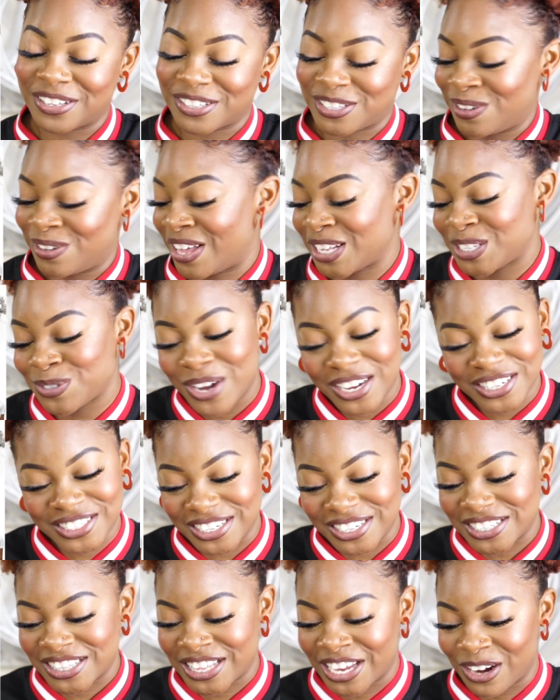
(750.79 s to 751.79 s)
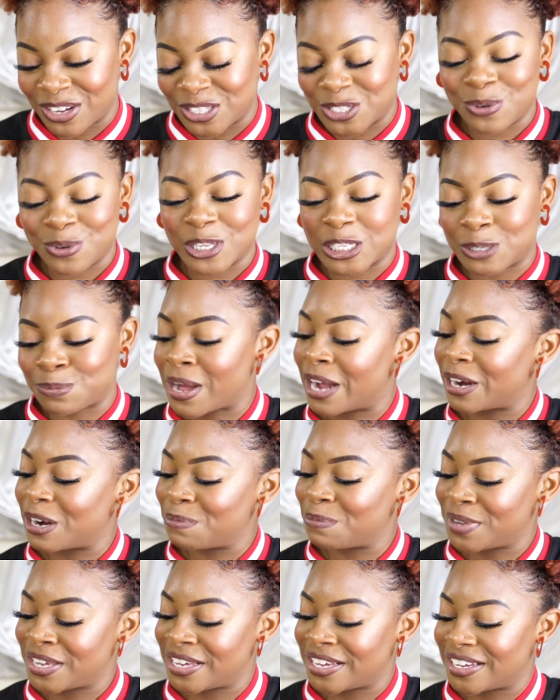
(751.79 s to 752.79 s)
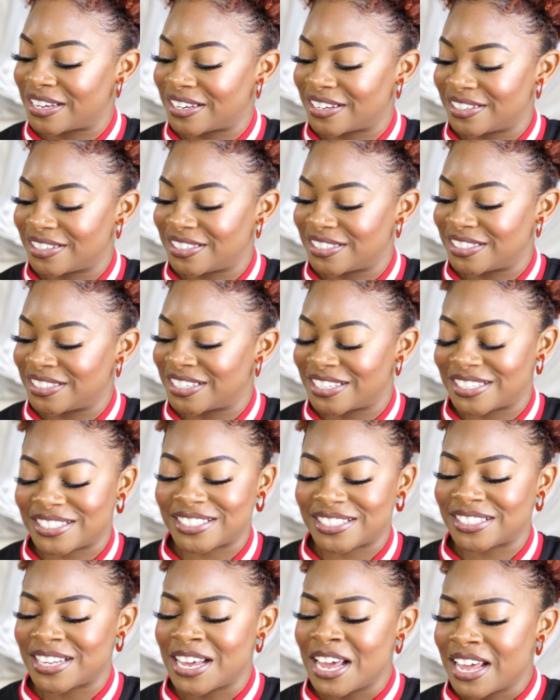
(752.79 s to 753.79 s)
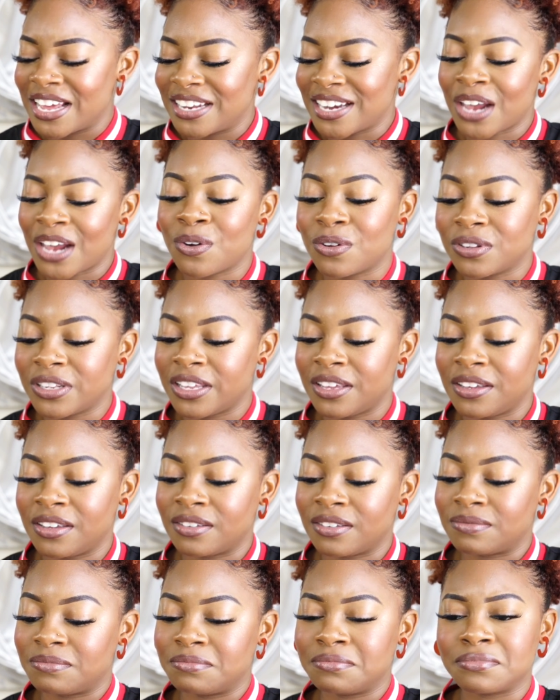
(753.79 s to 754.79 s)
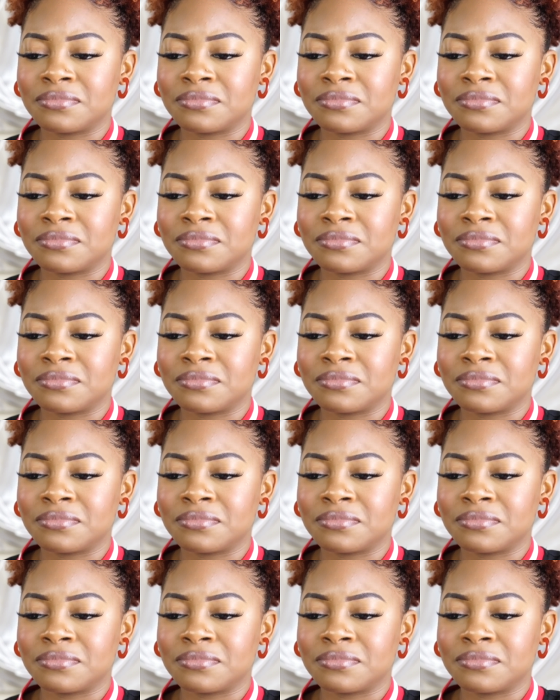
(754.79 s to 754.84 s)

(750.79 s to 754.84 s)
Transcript: So that's why she's there, to inspire me to just not only